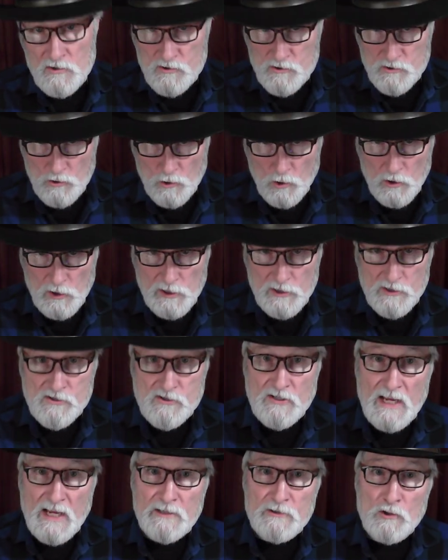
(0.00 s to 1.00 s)
George
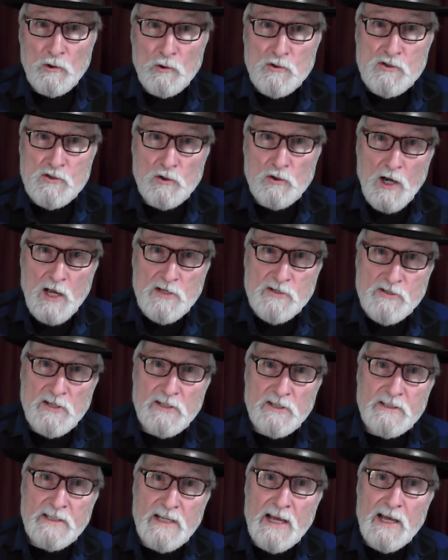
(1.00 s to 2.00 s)
Santos crossed
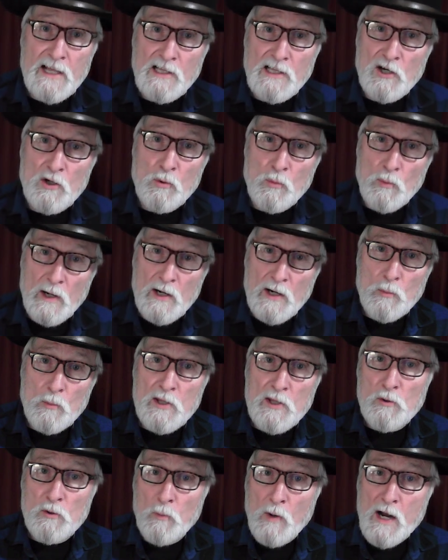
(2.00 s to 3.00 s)
the Delaware
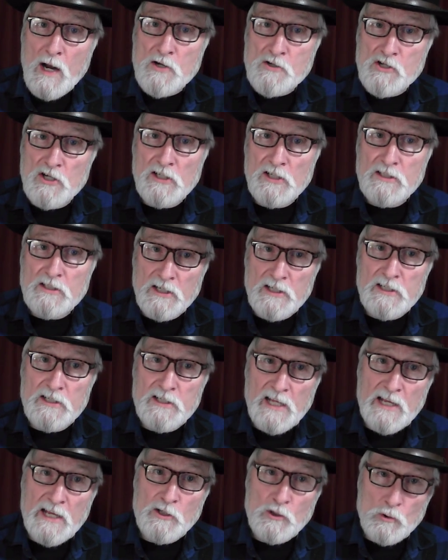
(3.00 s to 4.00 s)
with
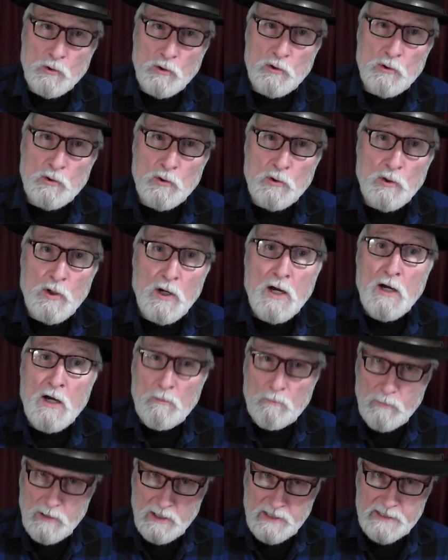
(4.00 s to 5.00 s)
Washington and crew,
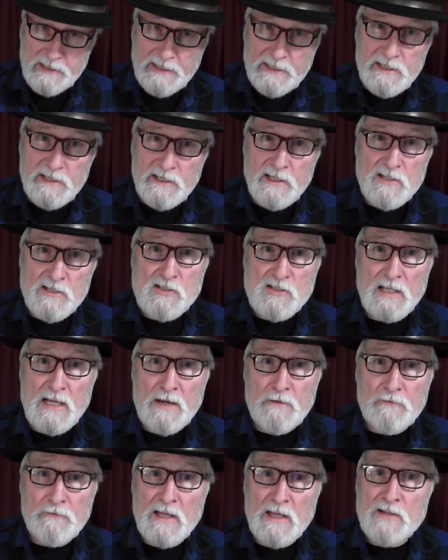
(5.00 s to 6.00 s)
but in his
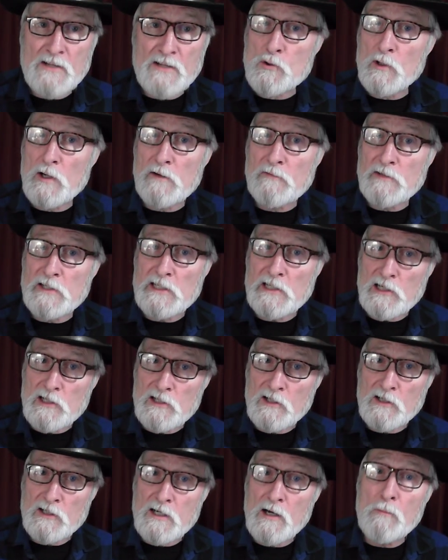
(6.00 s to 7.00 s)
life that's
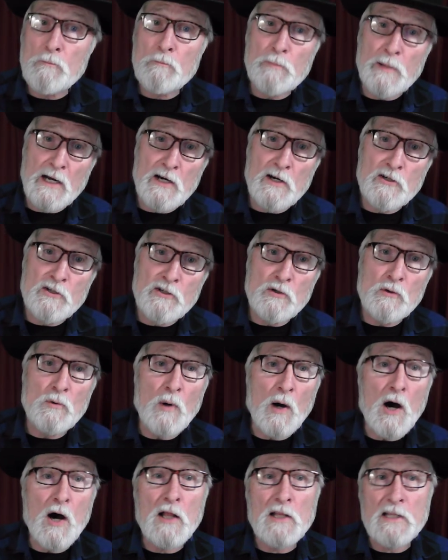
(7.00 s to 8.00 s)
trivial compared
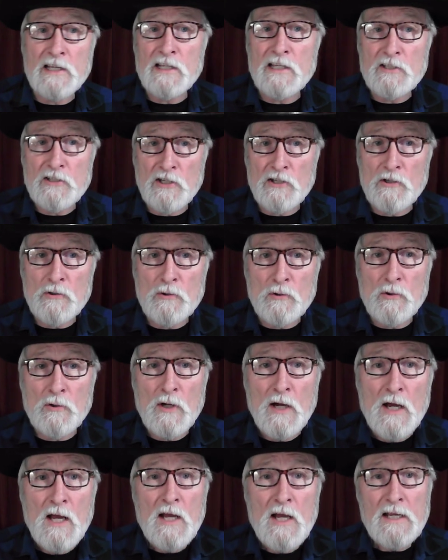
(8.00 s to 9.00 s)
to all he'd
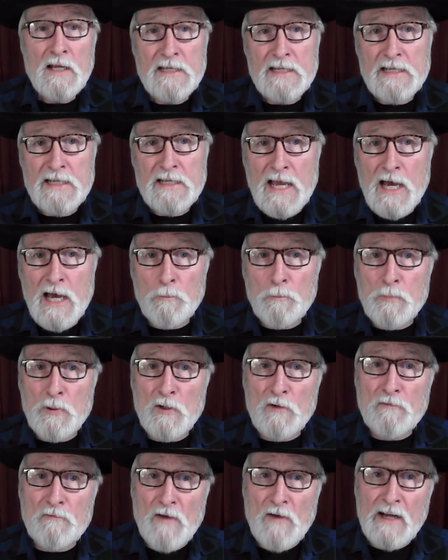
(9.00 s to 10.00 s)
do. He helped
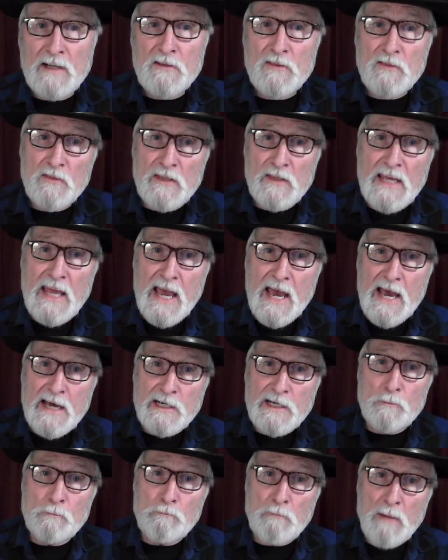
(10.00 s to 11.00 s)
perfect the
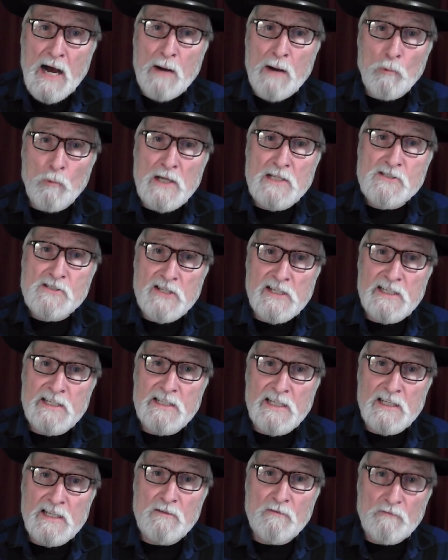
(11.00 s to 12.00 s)
atom bomb once
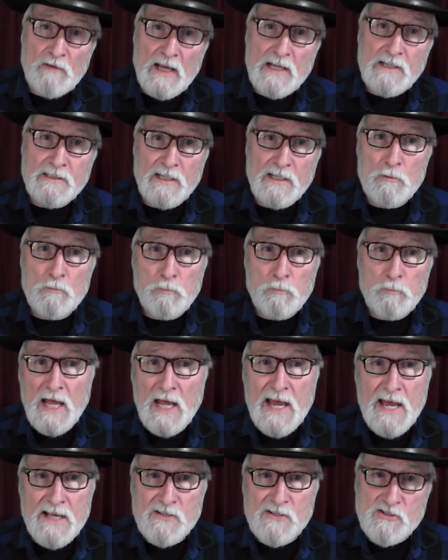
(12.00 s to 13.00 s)
he'd invented
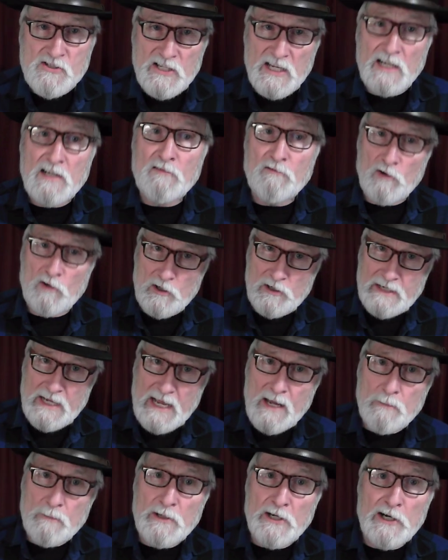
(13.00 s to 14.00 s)
plastic for
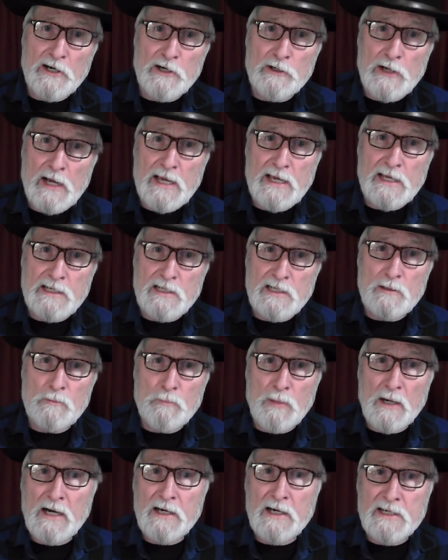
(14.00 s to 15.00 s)
damn near
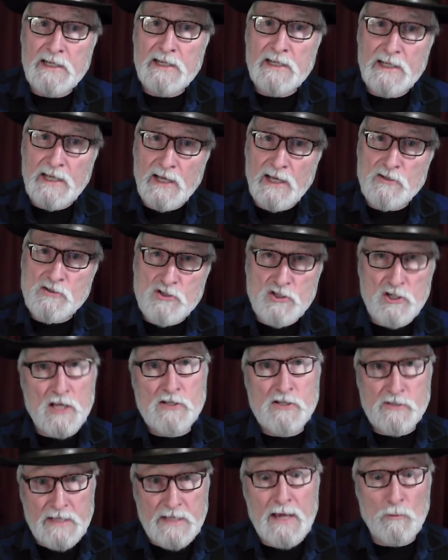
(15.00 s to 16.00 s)
anybody else,
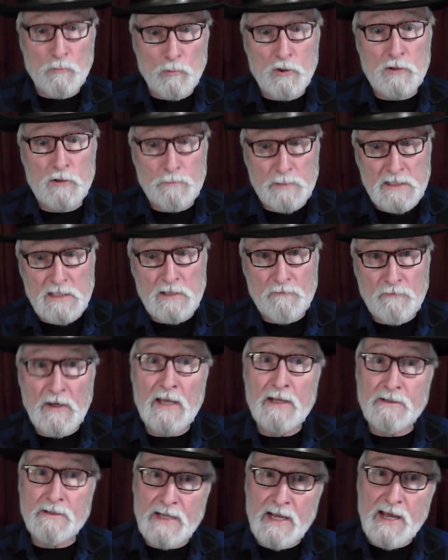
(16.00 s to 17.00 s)
just that would be
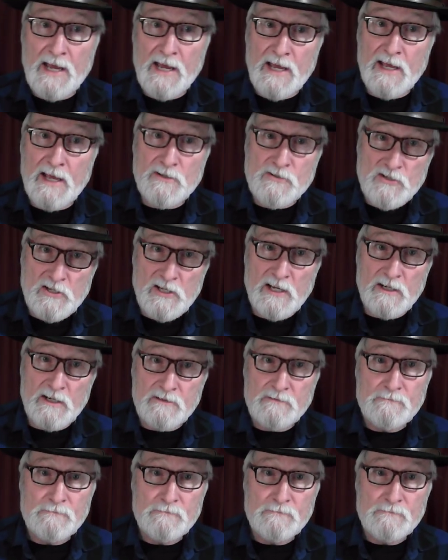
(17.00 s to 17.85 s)
fantastic.